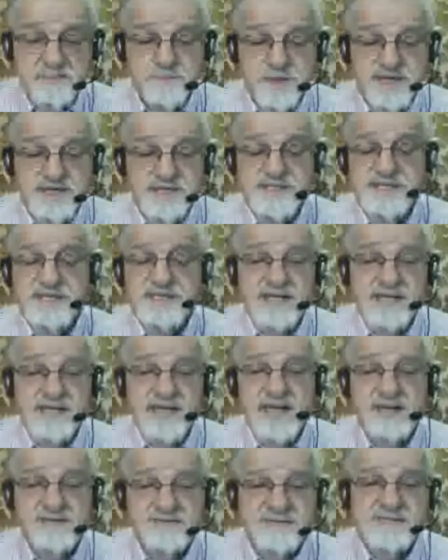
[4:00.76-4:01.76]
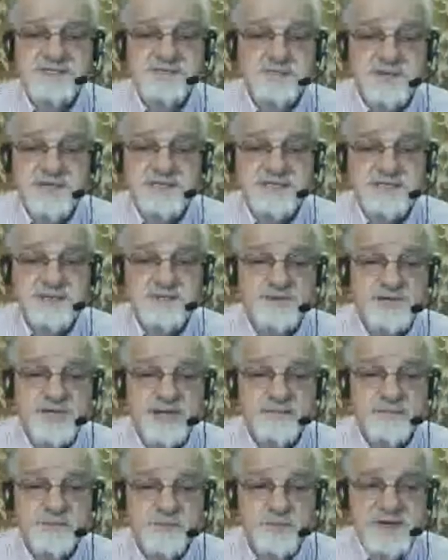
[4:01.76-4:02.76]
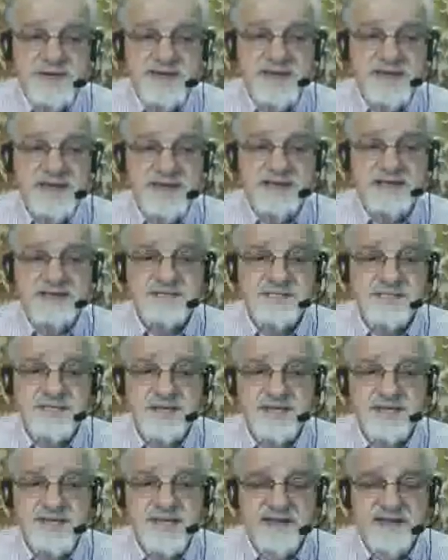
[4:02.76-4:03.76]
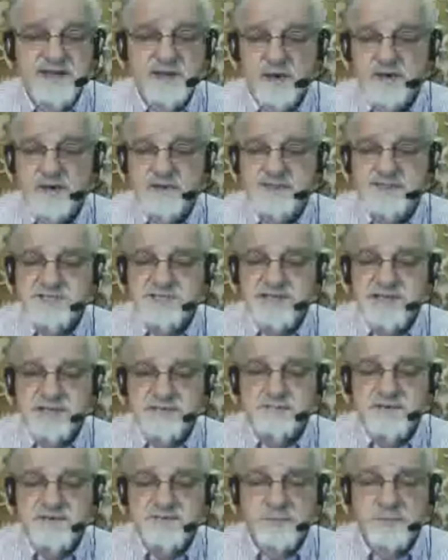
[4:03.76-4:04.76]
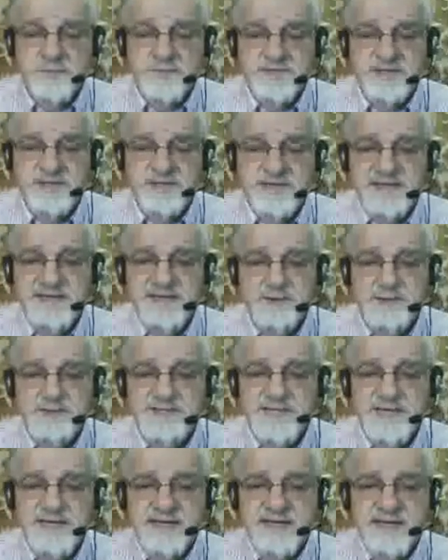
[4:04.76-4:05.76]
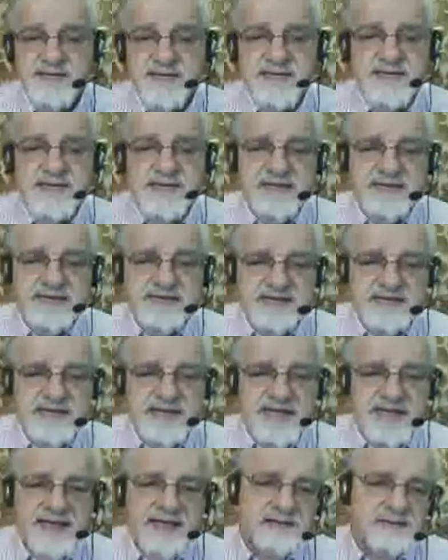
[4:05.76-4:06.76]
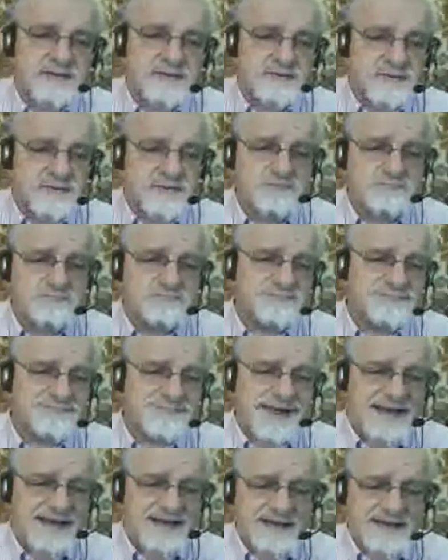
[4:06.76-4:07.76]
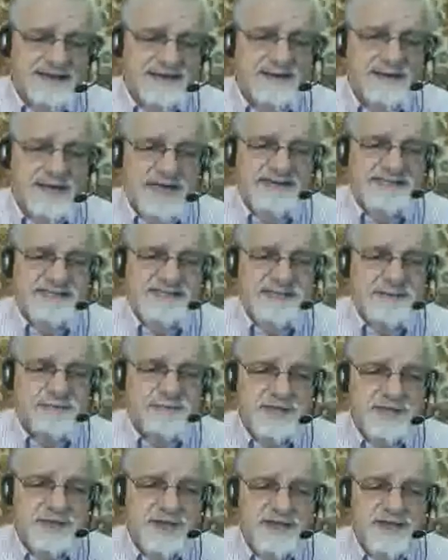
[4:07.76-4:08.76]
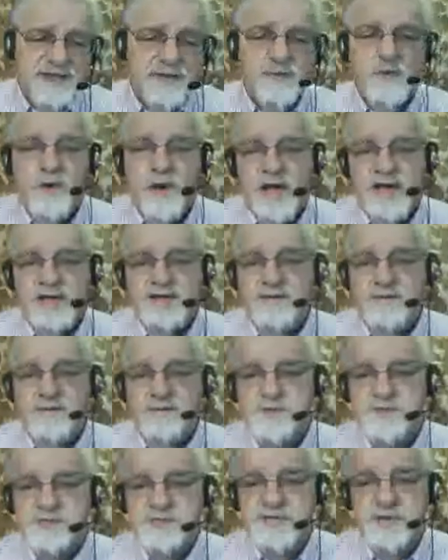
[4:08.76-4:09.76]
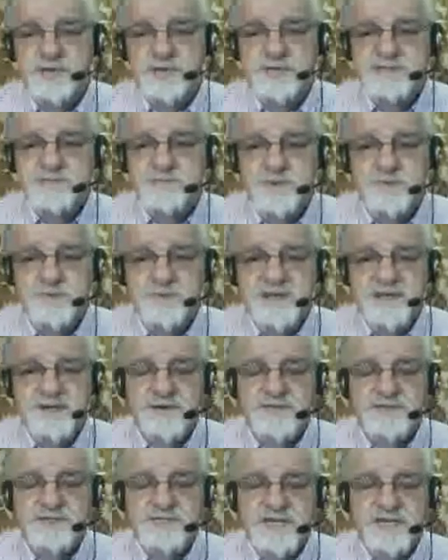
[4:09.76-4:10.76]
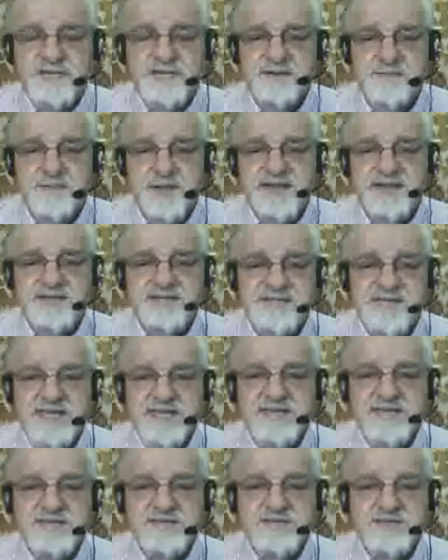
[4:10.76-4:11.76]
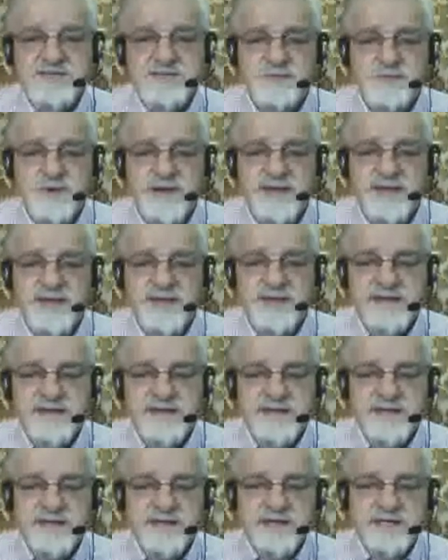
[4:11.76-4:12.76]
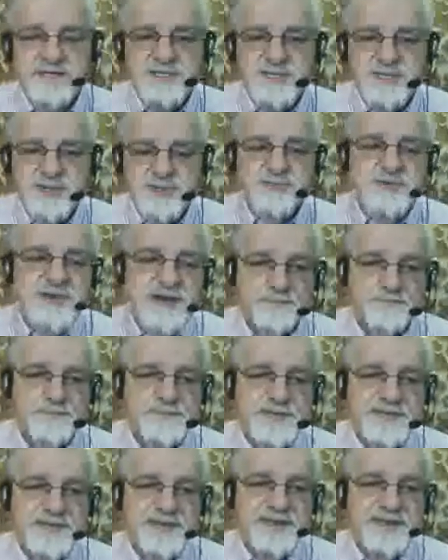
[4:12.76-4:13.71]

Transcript: basically have to spend some time reading and studying rsync before you can use it. It and a little like CPIO, I almost always put my rsync commands into a script